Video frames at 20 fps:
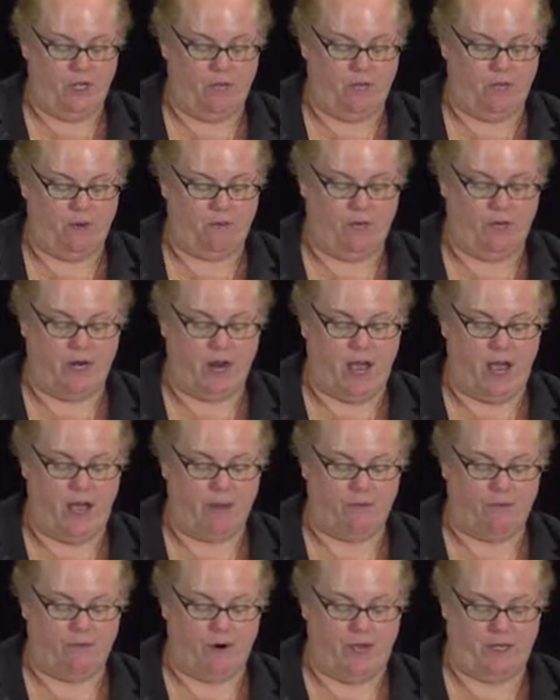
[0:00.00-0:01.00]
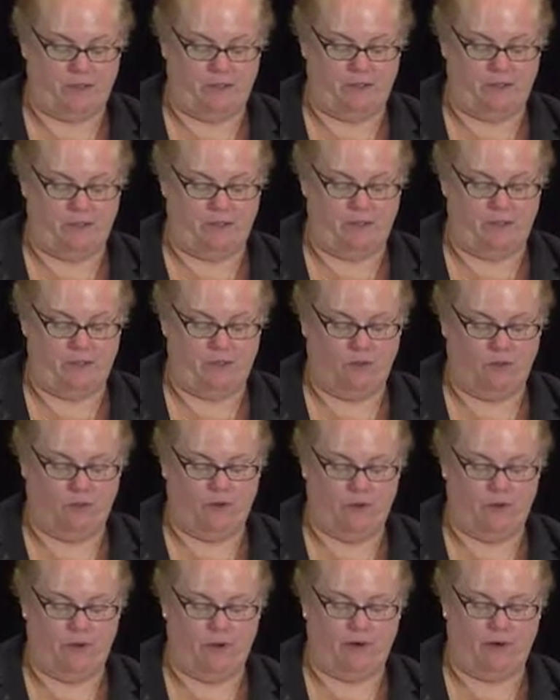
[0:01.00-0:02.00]
that were not present
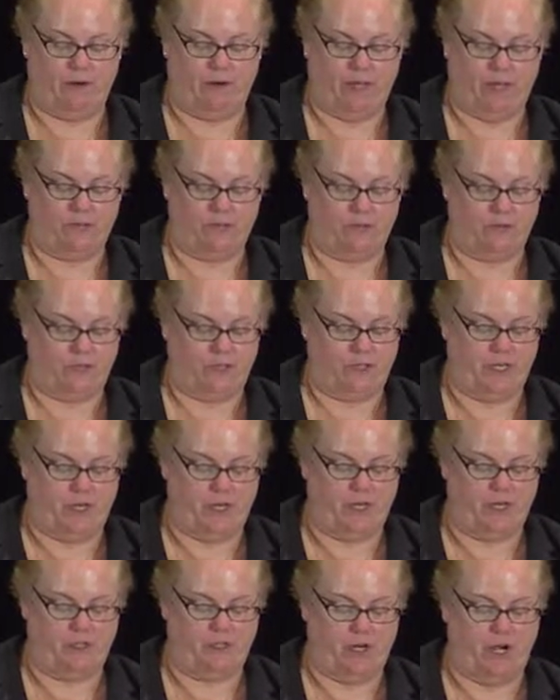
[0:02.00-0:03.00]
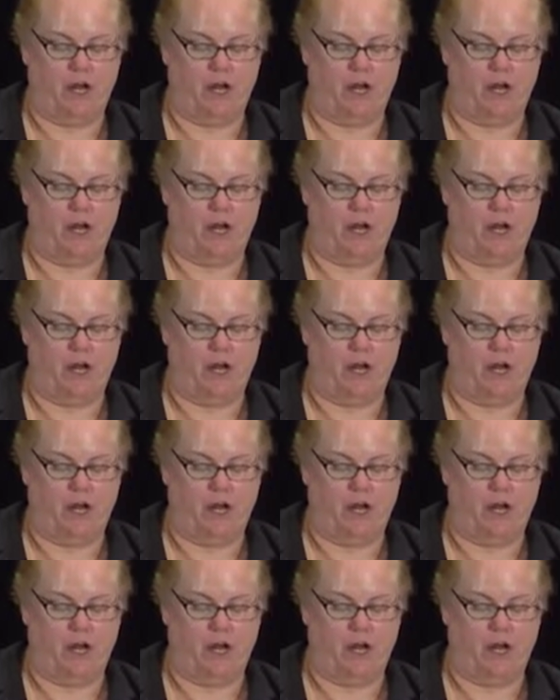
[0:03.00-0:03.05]
or at a lesser stage